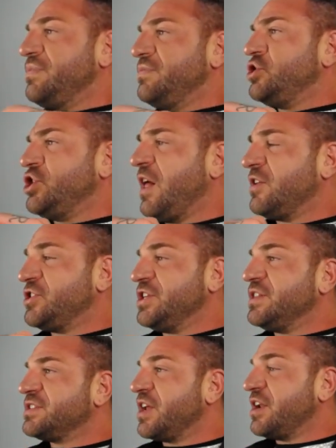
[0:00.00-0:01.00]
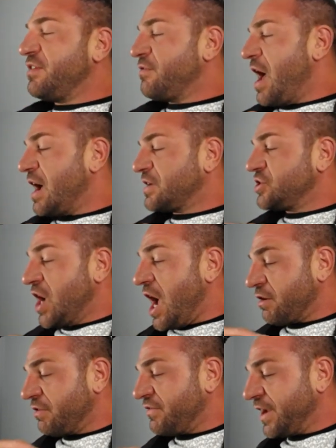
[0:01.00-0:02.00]
Geology, the study of rocks.
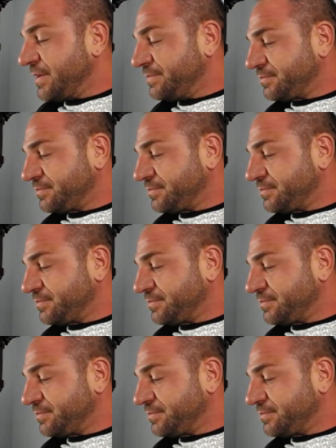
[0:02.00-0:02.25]
Geography.